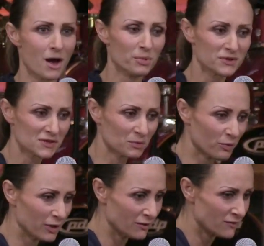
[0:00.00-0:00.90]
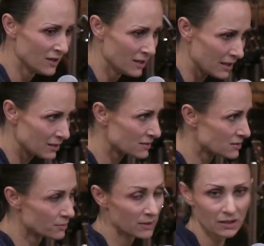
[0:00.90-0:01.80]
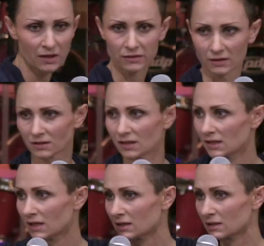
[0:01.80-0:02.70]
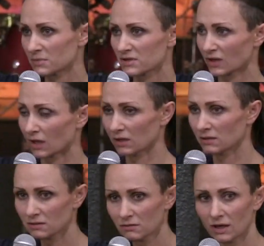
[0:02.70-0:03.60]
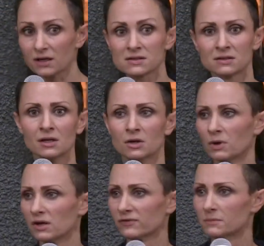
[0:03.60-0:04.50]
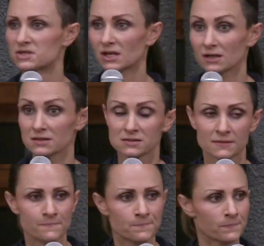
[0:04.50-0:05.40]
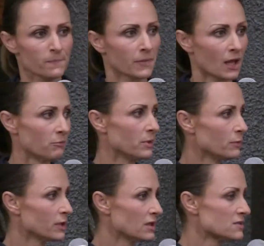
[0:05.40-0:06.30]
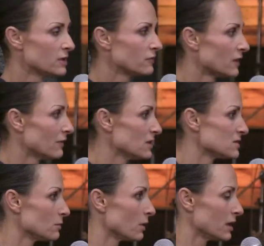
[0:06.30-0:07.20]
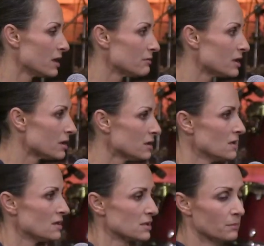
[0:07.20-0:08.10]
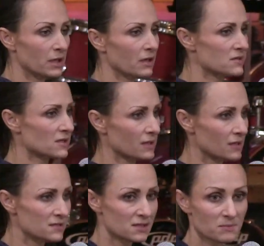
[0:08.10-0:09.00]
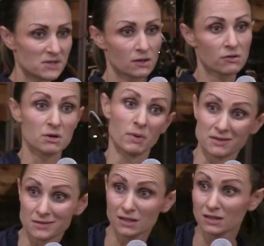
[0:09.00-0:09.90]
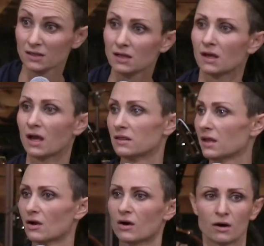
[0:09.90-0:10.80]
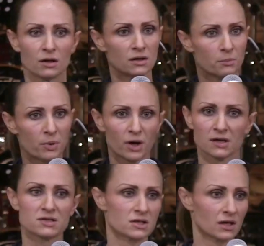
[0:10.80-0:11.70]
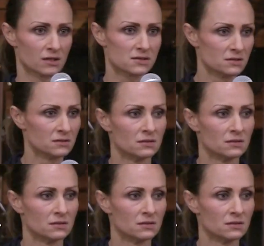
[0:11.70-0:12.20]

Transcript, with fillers: humble to the point of doing nothing and letting them shine, right? What if I'm jealous? I've been working 25 years in one area, somebody else suddenly steps in three months in, and they are polished at it.